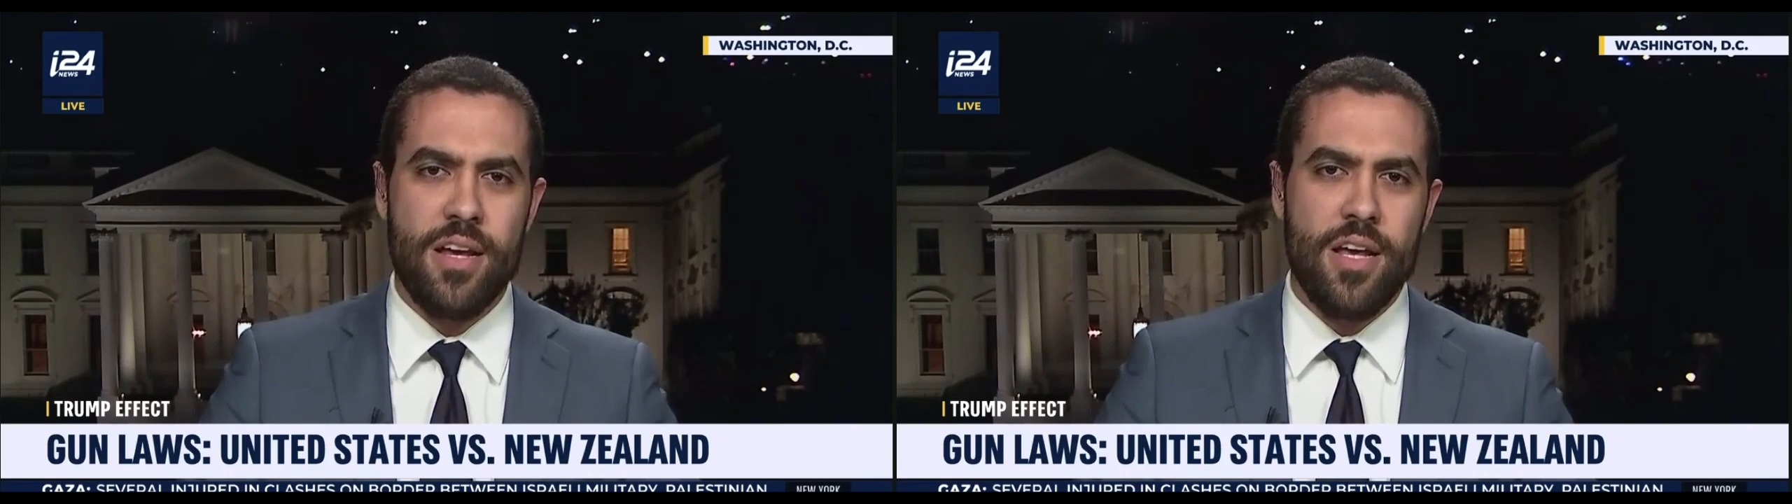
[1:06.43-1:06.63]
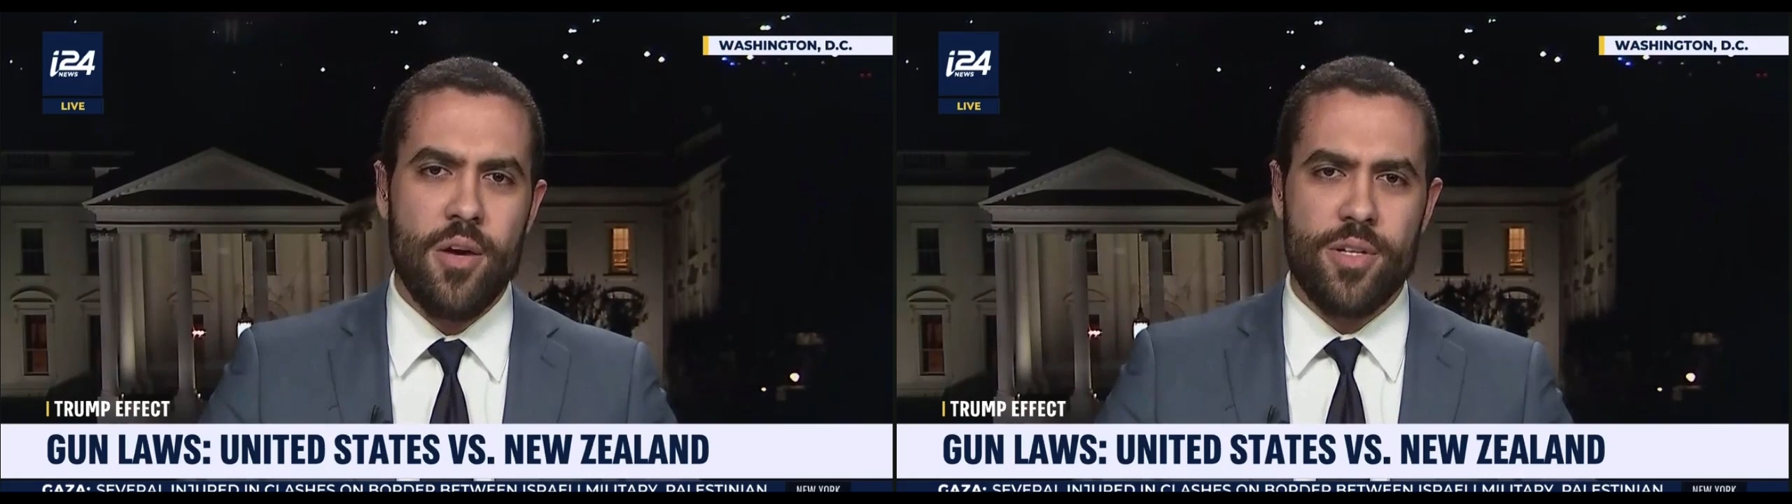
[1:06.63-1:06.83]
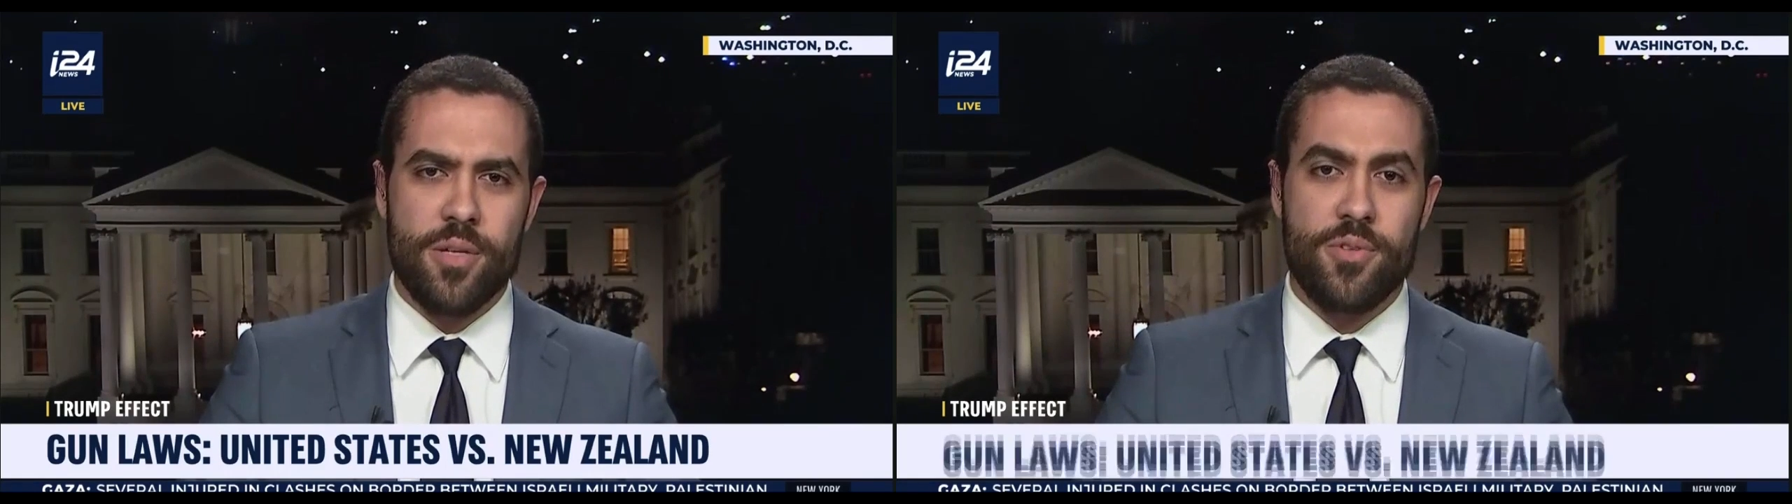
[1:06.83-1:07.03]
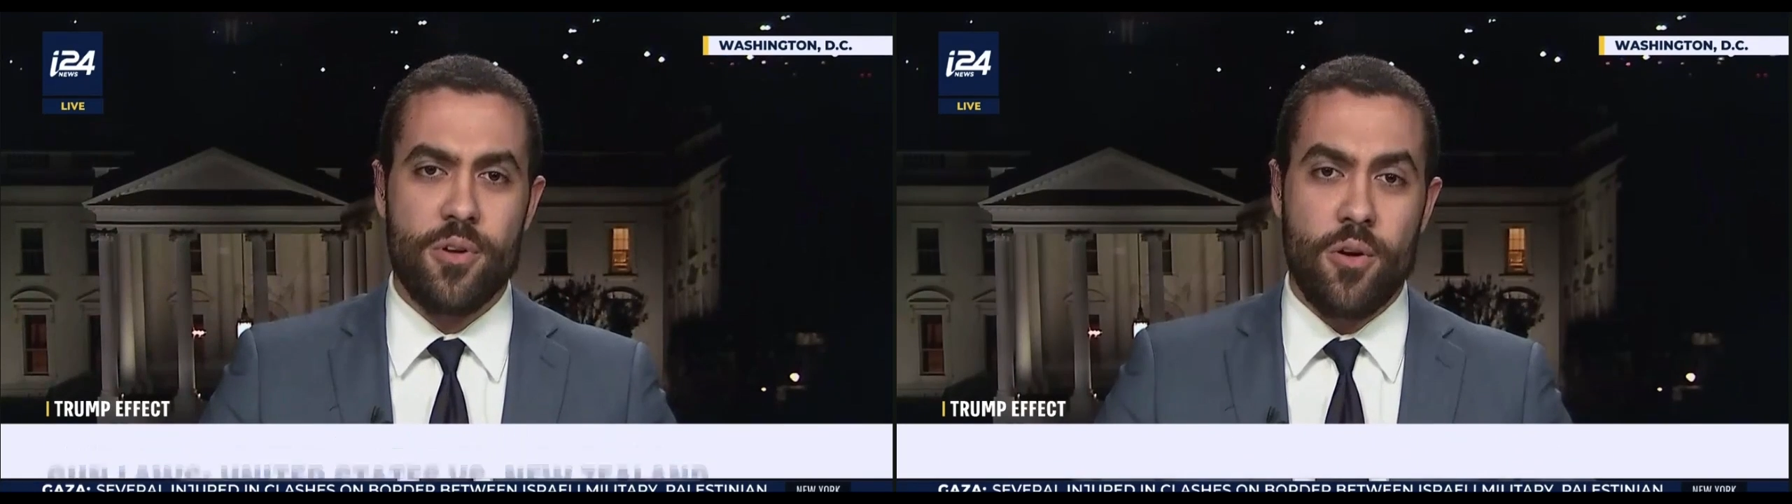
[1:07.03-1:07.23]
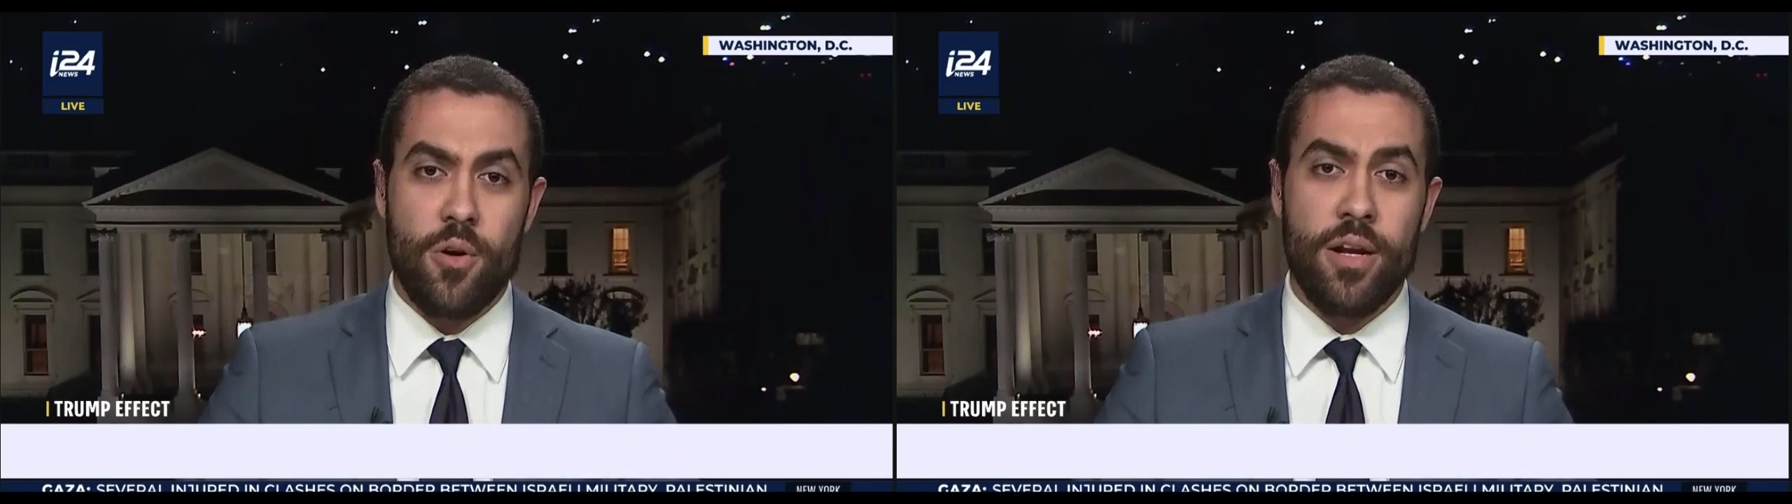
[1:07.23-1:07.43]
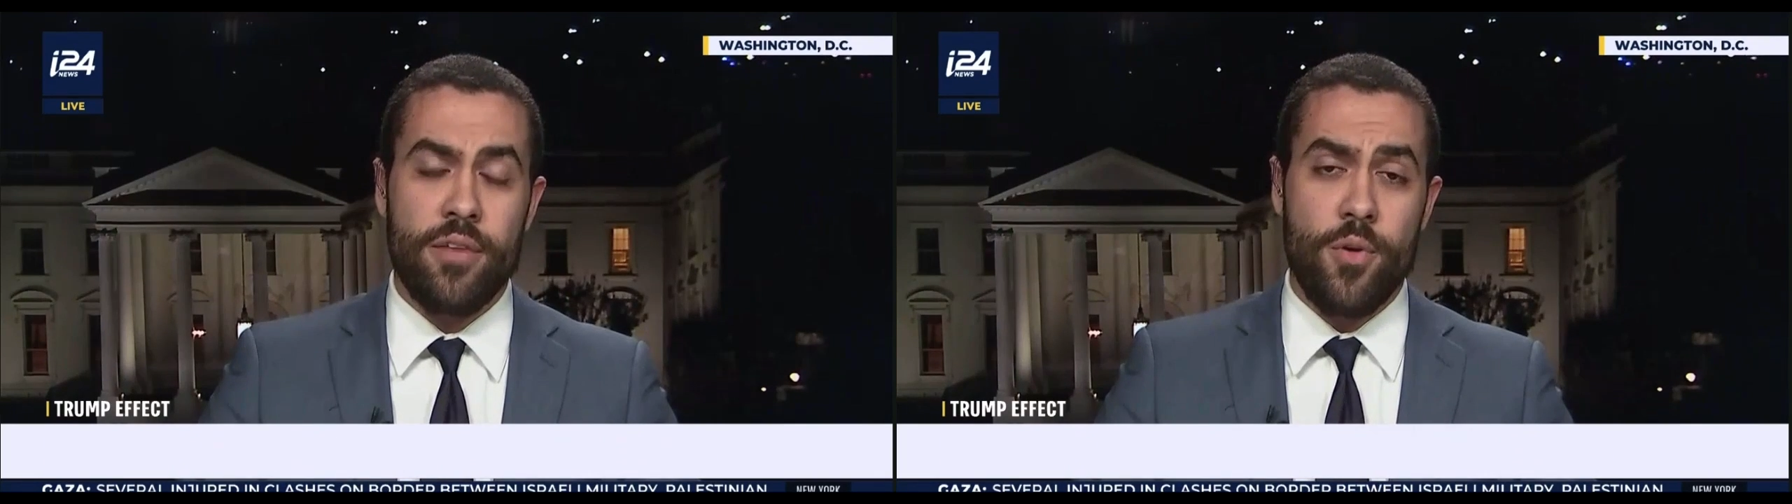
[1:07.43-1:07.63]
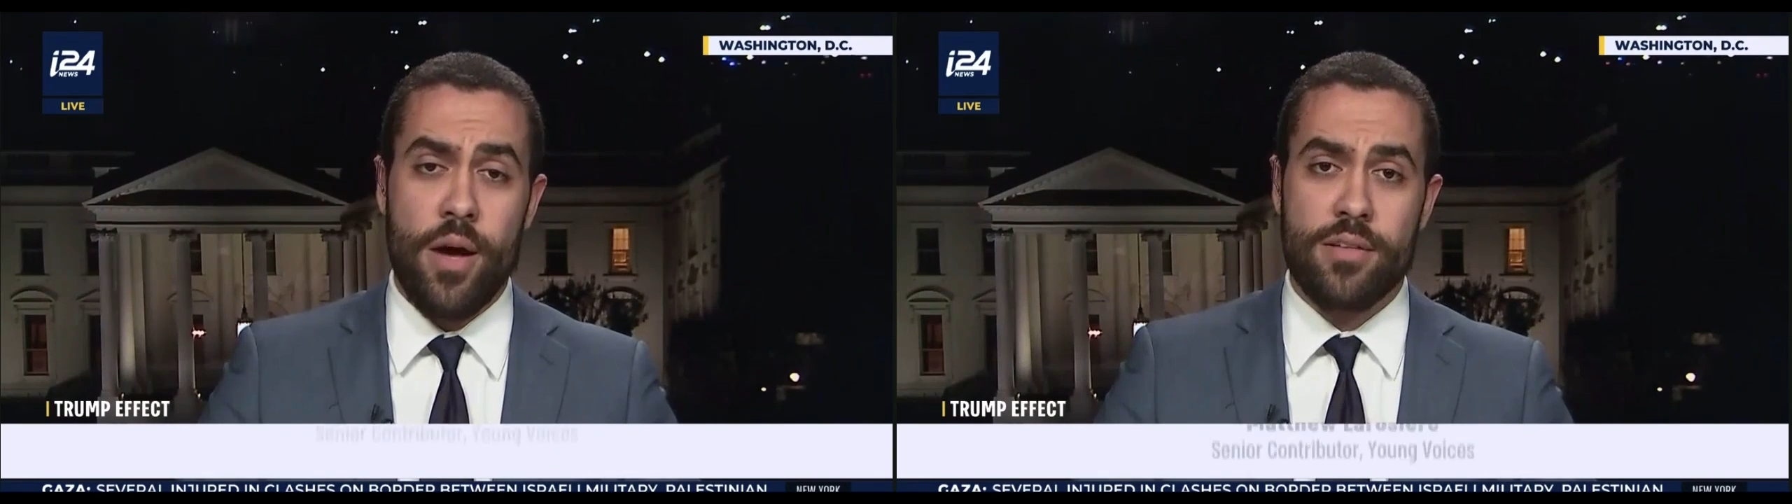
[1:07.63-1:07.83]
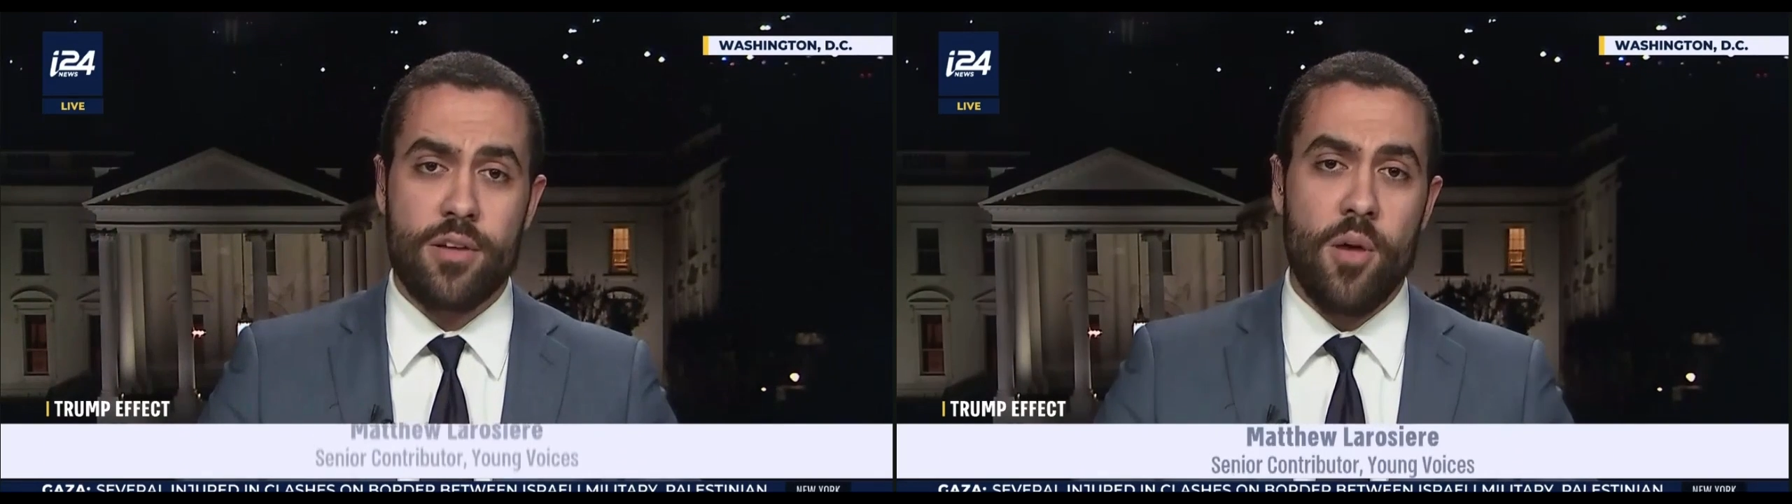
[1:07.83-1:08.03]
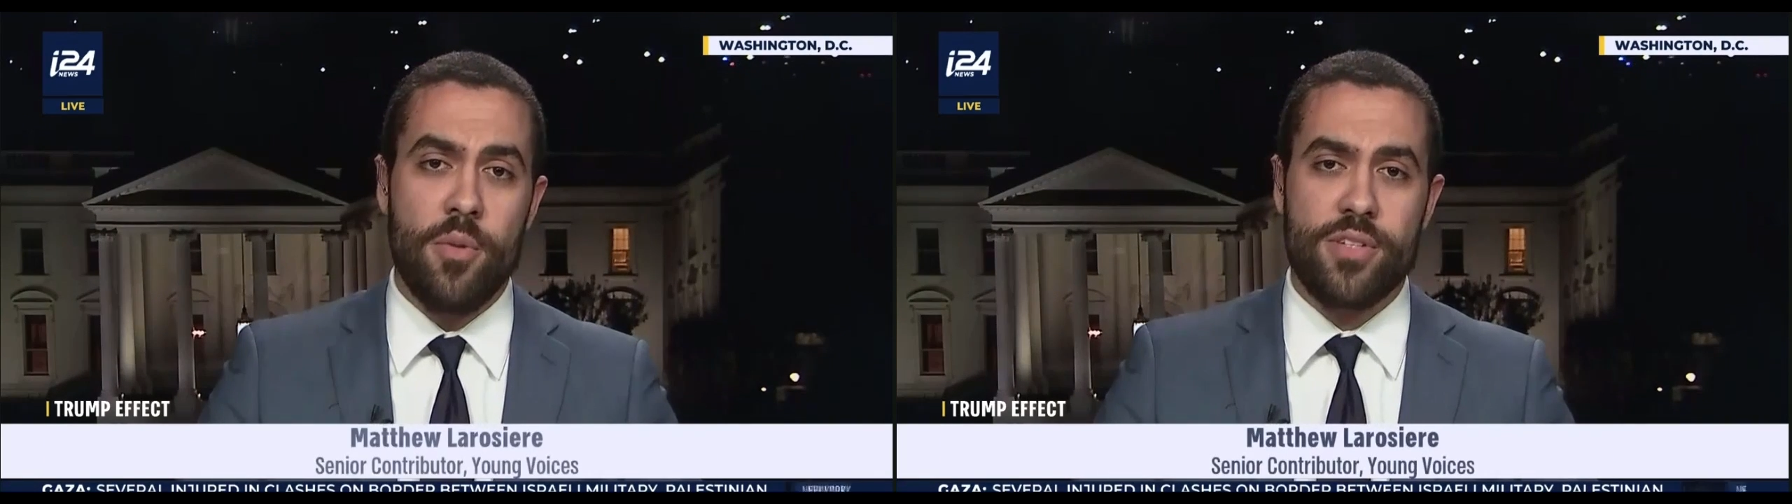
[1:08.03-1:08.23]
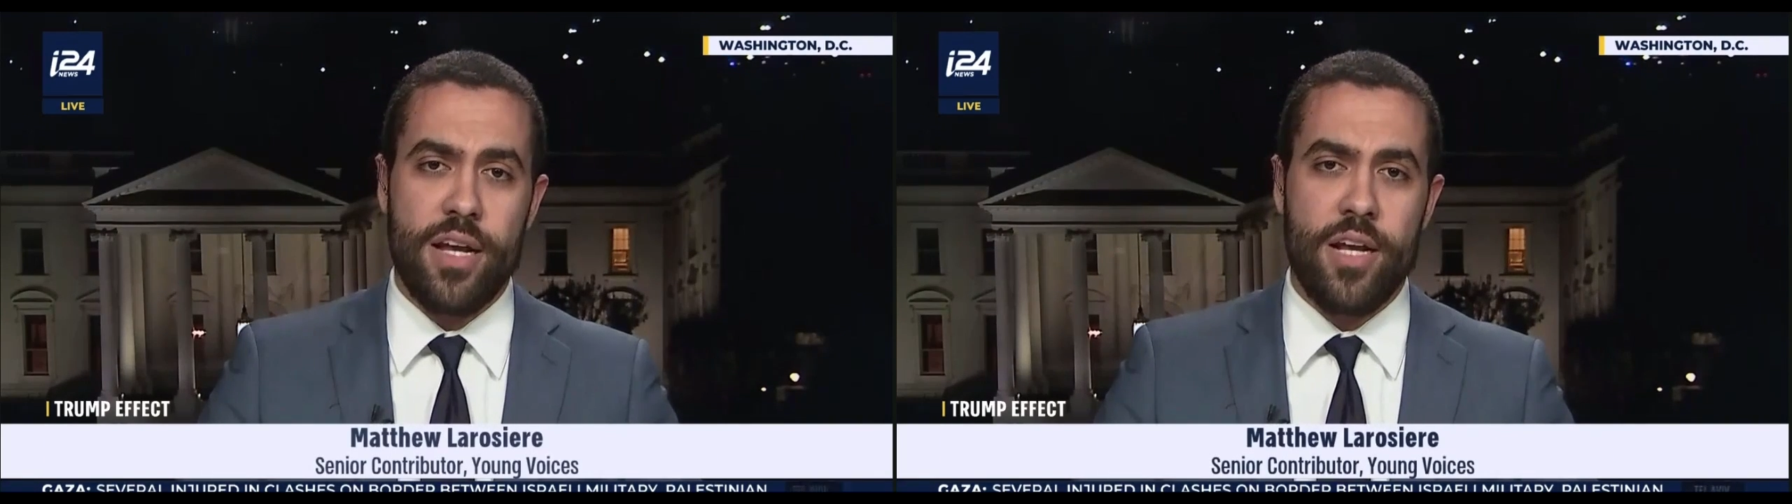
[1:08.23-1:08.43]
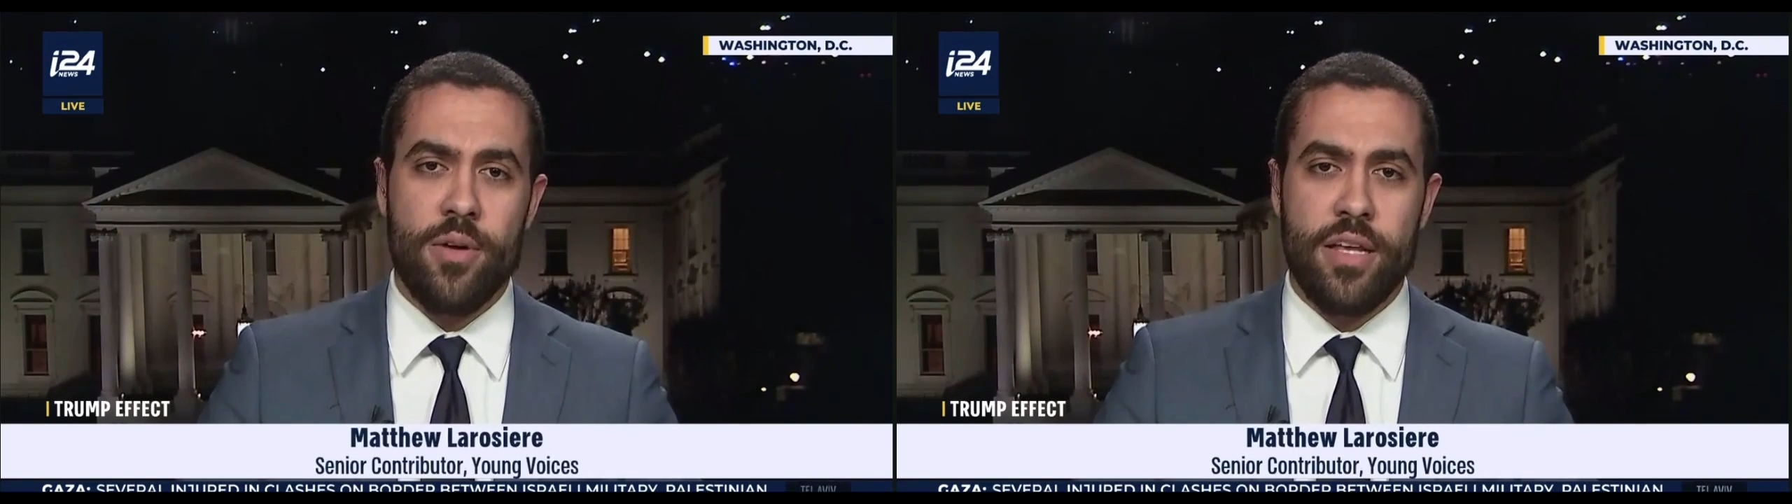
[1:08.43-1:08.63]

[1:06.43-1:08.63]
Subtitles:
which I'm sure, according, if you ask almost anyone,